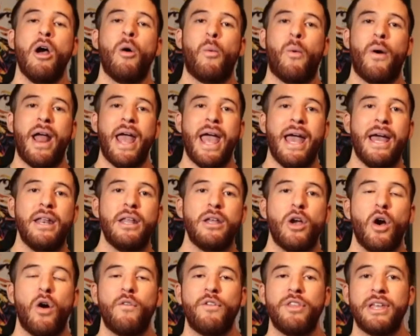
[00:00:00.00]
We're
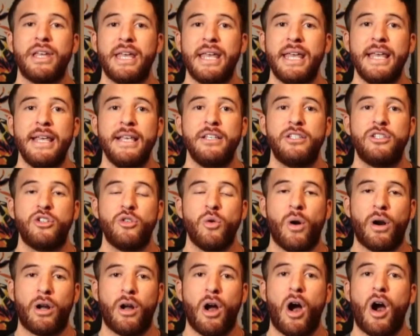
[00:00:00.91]
handing over the keys to
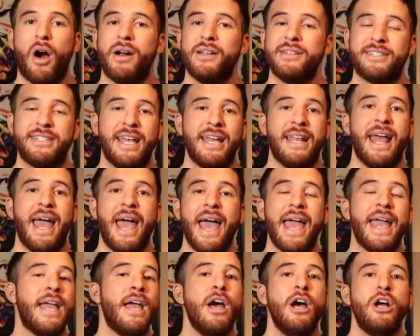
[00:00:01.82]
our car and saying,
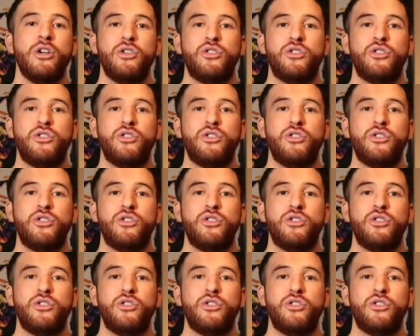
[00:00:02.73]
hey,